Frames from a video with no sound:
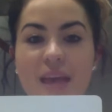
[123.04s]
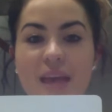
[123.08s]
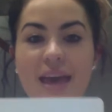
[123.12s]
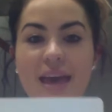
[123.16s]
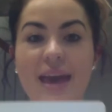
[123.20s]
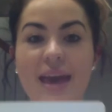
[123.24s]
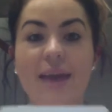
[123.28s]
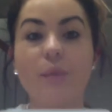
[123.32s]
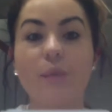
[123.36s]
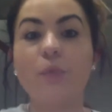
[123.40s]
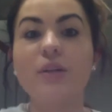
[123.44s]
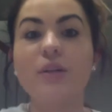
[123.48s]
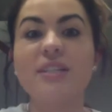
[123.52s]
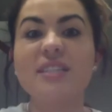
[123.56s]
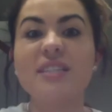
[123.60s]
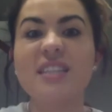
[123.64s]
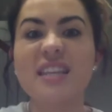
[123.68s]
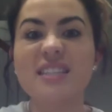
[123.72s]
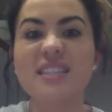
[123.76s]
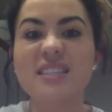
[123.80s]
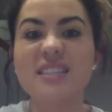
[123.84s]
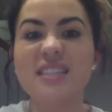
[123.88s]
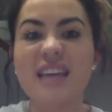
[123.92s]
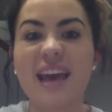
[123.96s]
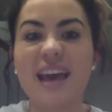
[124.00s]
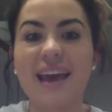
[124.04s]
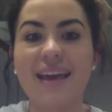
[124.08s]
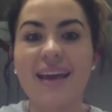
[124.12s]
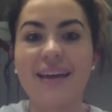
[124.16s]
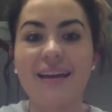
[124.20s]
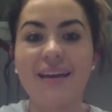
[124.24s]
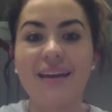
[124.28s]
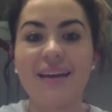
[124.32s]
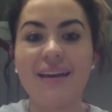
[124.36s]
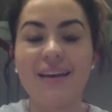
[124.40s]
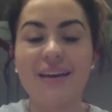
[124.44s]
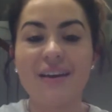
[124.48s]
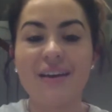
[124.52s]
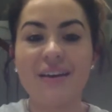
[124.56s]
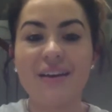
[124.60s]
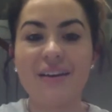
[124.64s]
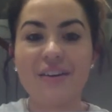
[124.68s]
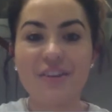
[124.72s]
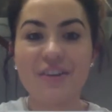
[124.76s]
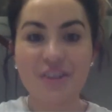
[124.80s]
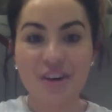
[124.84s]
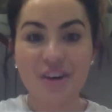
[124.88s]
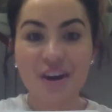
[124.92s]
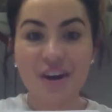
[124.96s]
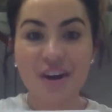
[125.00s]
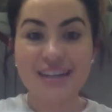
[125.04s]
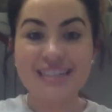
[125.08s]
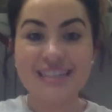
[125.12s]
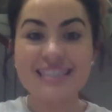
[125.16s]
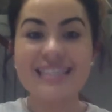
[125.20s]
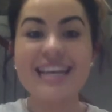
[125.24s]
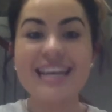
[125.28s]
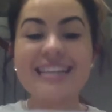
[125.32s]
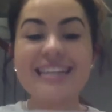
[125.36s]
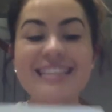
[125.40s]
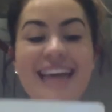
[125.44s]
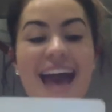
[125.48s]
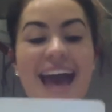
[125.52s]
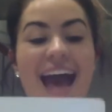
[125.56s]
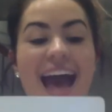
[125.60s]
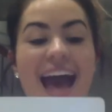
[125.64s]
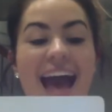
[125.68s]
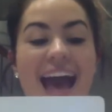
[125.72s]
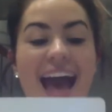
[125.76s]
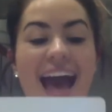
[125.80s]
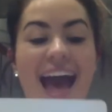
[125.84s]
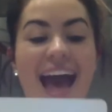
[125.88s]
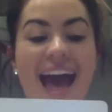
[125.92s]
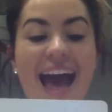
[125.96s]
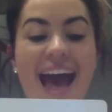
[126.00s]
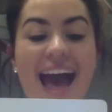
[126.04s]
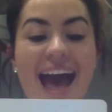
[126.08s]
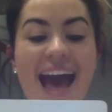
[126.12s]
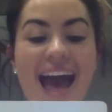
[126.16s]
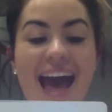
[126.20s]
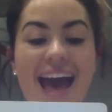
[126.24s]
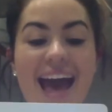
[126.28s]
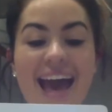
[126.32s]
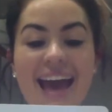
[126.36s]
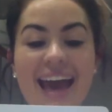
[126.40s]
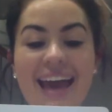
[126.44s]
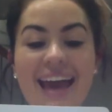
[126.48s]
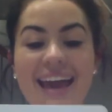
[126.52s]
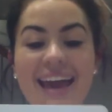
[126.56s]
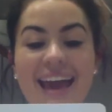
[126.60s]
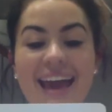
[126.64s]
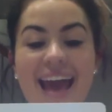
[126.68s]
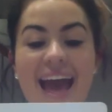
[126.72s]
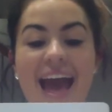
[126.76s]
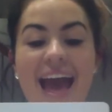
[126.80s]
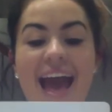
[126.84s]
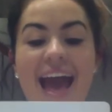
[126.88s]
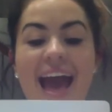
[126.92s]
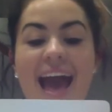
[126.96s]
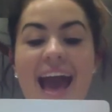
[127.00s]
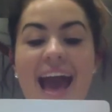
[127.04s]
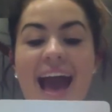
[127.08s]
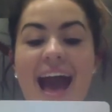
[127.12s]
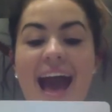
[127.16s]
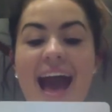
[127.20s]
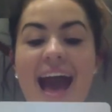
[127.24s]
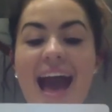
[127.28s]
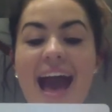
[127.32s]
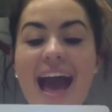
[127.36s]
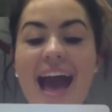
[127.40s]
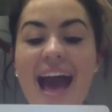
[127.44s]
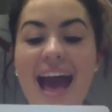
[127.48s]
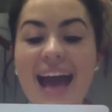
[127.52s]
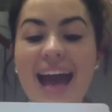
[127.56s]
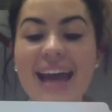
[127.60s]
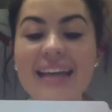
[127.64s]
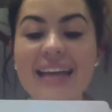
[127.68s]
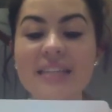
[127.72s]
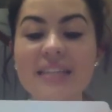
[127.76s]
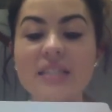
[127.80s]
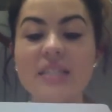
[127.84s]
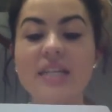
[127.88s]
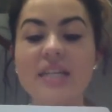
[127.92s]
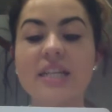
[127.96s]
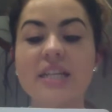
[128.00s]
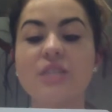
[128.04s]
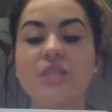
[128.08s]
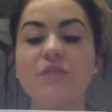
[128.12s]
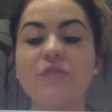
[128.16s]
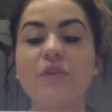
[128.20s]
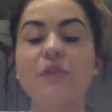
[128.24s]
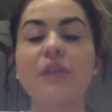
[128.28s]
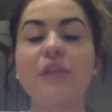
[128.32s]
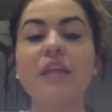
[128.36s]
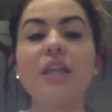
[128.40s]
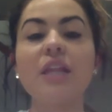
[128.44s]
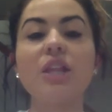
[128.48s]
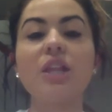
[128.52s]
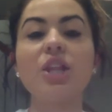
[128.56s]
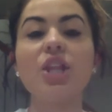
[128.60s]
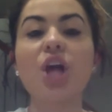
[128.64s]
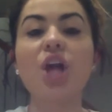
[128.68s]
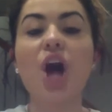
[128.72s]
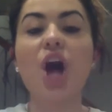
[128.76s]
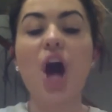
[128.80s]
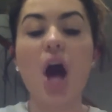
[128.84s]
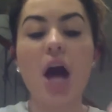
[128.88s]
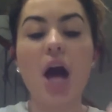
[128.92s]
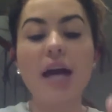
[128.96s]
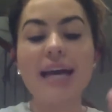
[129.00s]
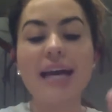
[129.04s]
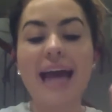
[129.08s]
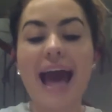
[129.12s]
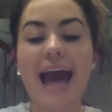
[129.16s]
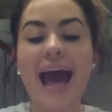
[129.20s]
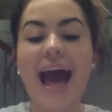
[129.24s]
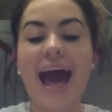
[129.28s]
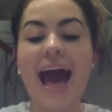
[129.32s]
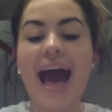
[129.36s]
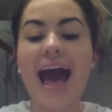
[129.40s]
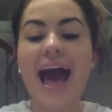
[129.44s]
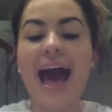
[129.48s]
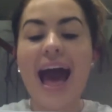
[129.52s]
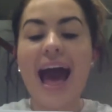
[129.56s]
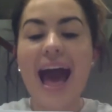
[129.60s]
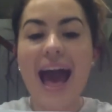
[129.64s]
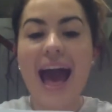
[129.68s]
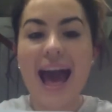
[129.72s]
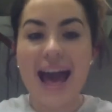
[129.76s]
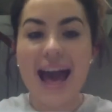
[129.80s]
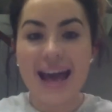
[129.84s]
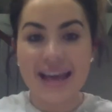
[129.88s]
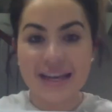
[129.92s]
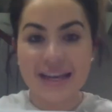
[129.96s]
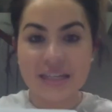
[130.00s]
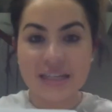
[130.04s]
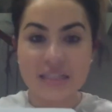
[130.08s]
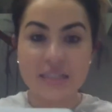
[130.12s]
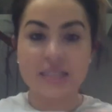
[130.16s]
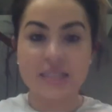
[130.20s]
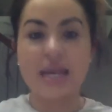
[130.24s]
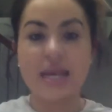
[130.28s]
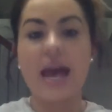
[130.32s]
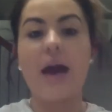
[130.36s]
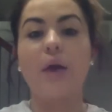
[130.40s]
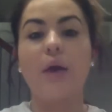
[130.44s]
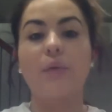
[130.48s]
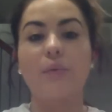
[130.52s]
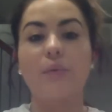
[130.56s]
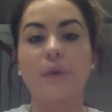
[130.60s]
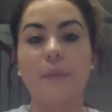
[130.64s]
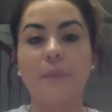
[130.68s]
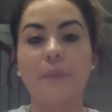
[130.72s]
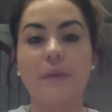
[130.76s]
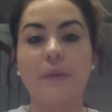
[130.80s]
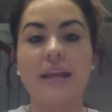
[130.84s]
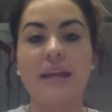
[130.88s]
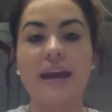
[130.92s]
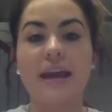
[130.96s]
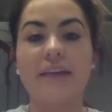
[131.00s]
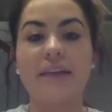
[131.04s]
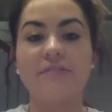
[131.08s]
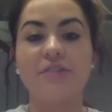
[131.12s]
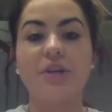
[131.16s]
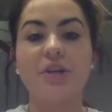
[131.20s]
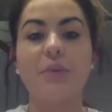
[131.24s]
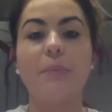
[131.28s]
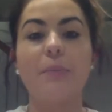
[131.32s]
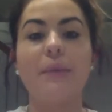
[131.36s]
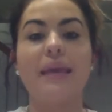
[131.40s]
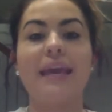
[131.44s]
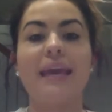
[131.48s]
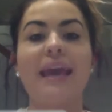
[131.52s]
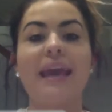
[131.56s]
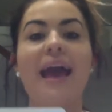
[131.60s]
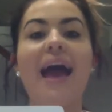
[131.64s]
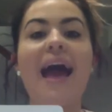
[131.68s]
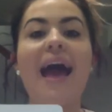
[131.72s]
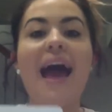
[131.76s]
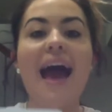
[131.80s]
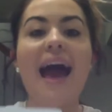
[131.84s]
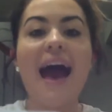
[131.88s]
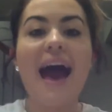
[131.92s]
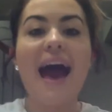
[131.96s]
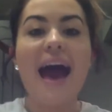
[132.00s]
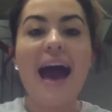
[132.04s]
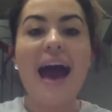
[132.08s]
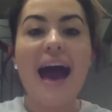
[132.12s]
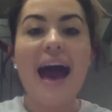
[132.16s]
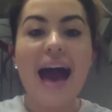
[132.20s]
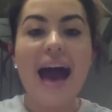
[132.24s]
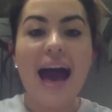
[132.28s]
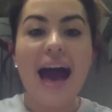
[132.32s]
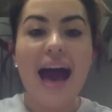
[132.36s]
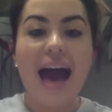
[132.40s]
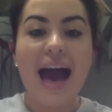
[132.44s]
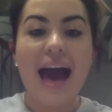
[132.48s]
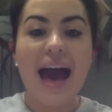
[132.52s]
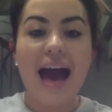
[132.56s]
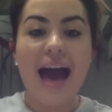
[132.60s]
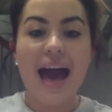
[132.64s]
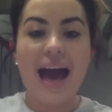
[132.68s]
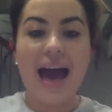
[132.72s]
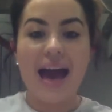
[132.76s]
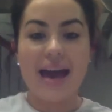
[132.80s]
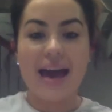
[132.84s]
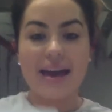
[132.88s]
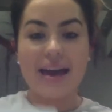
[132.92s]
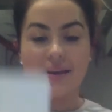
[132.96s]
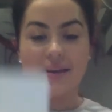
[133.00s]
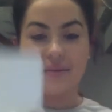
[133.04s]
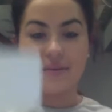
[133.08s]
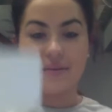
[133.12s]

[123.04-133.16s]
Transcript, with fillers: And what does this say? Good. It says I. I stands for the long I sound. Repeat after me. I.